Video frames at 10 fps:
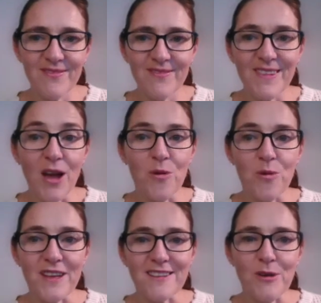Oh,
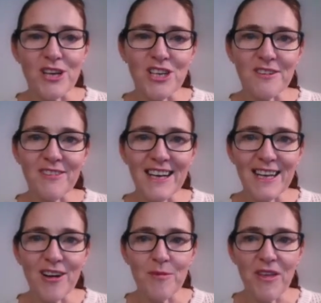this question really
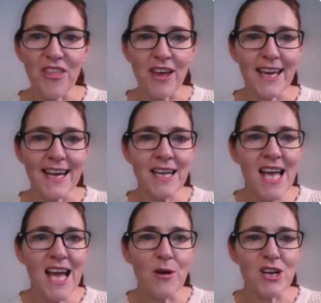got me thinking.
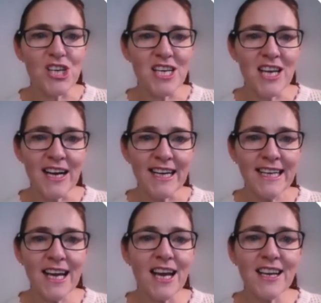Question 9,
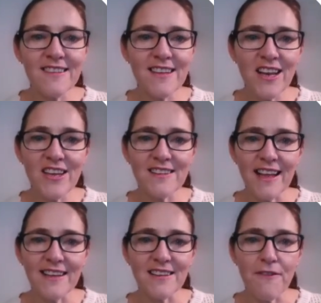consider this
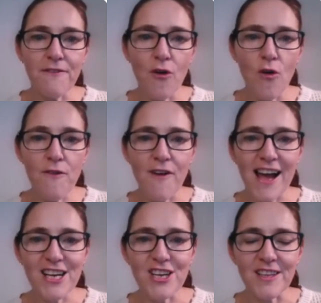list of 4
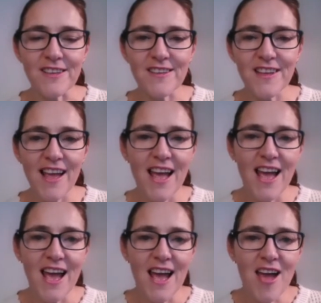fractions.
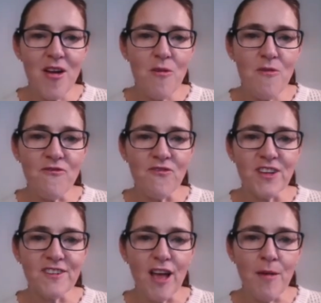The
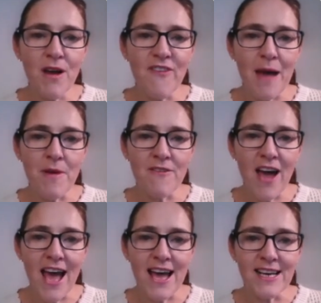sum of m over
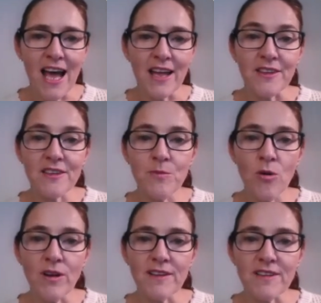n and the
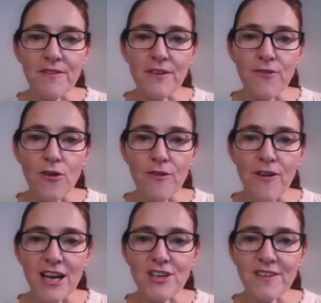smallest of the 4
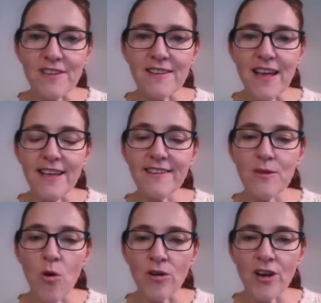fractions is
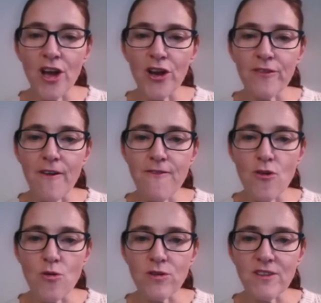81 over
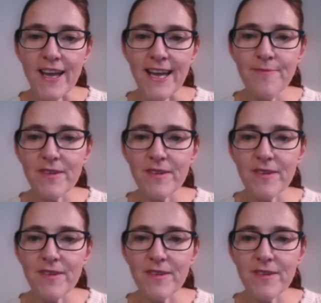40.